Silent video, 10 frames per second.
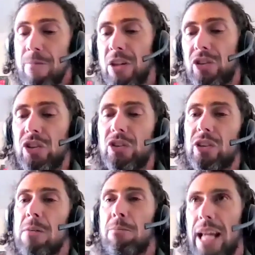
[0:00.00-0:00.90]
this is
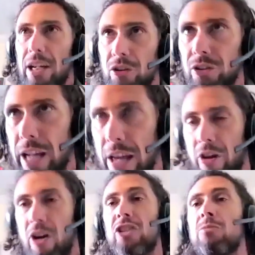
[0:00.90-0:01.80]
complex, and
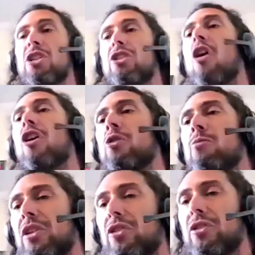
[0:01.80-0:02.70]
there are some good
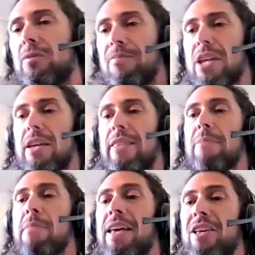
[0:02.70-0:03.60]
arguments
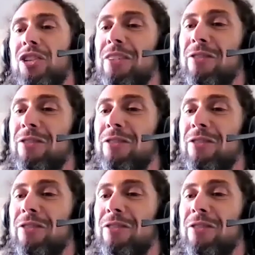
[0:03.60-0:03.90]
that make this